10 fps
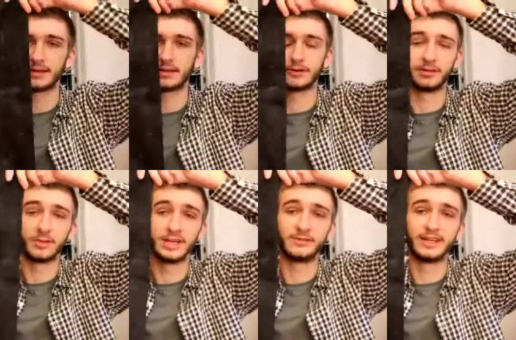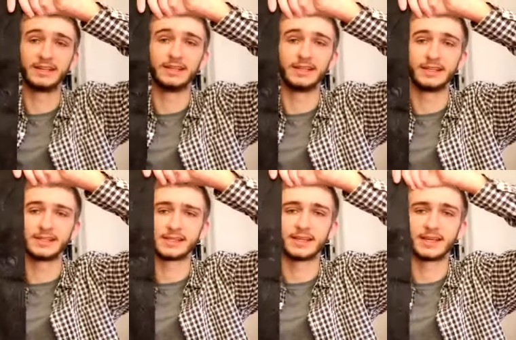or Dwyane Wade
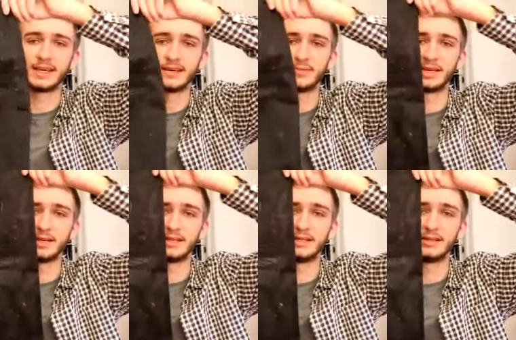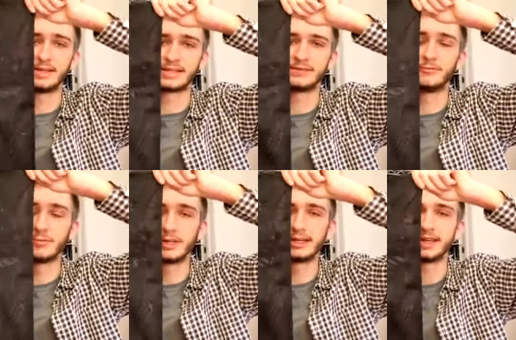Li-Nings, it came in this
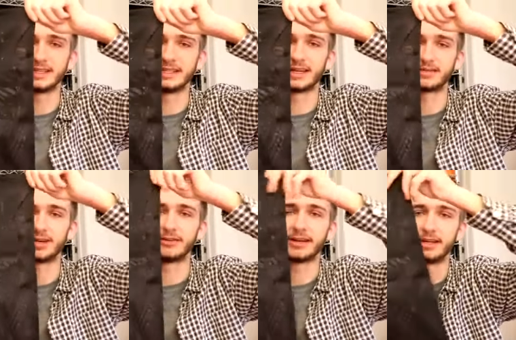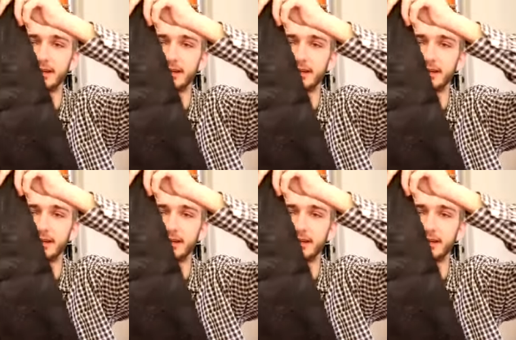really nice dust bag right